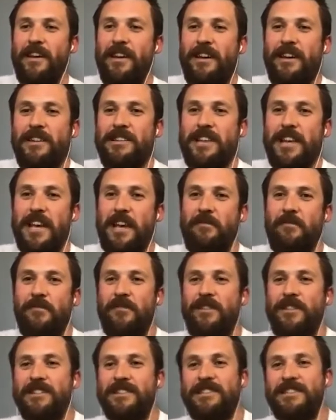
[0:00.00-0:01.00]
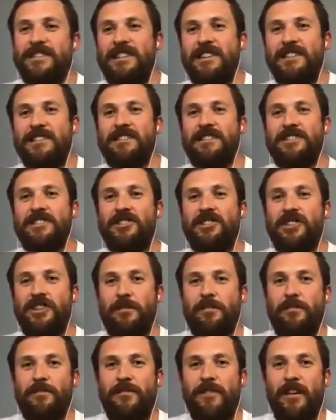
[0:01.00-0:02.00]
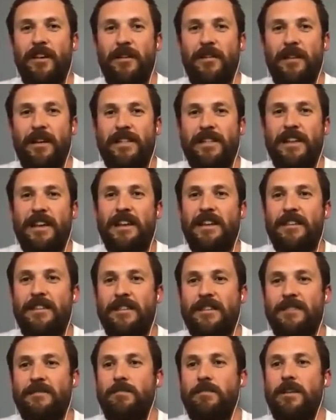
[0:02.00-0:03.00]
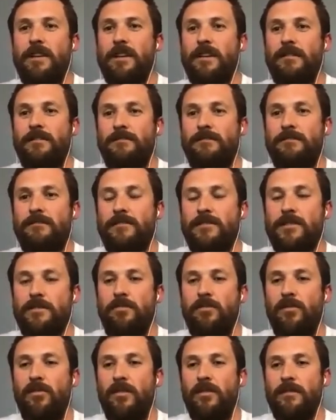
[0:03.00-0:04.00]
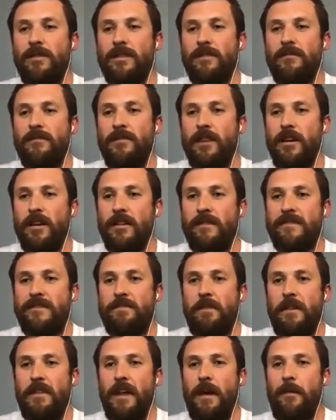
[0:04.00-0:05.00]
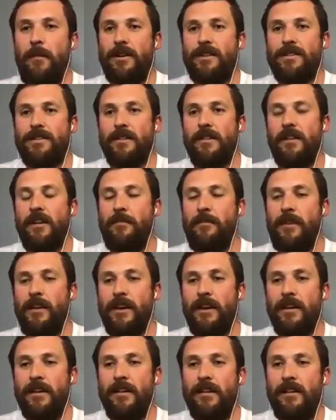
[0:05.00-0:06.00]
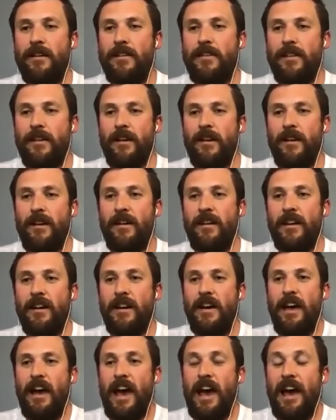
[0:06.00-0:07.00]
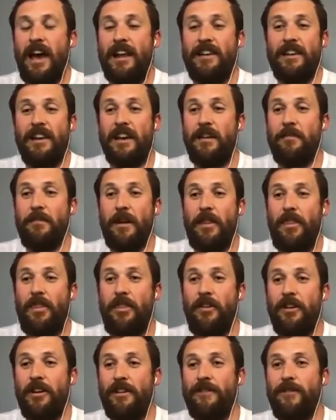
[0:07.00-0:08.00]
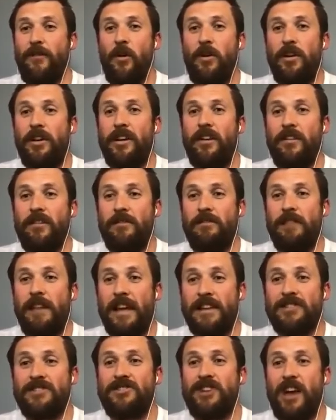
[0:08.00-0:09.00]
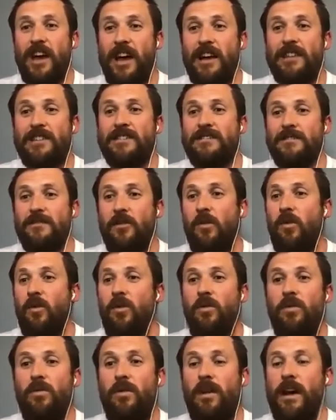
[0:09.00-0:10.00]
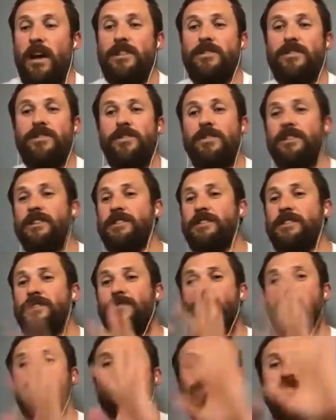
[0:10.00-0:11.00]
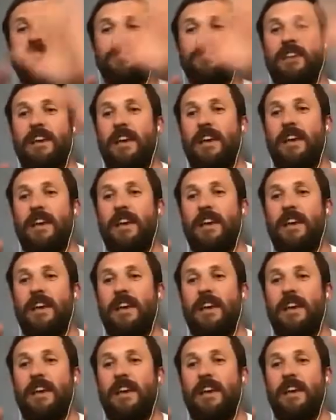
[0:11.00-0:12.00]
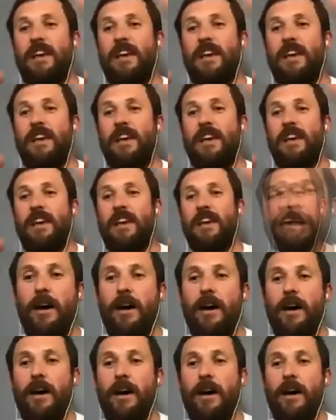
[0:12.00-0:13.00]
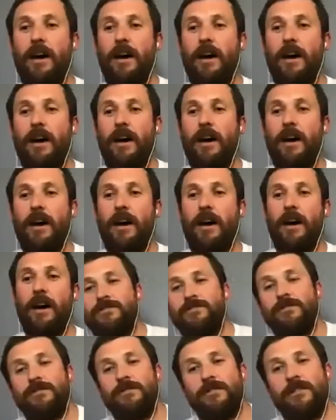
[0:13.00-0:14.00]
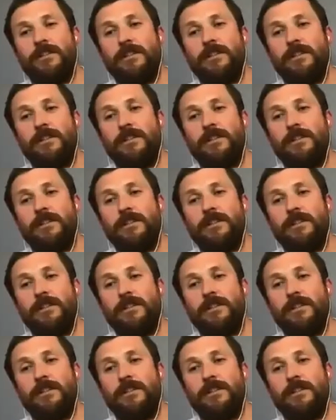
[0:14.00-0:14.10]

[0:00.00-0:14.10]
Timorese citizenship, at the end of this bloody deployment? I've spent that much time there. So, and about 30, 40 Lance Jacks all had transfers, SF and this and that, and they got held up. Due to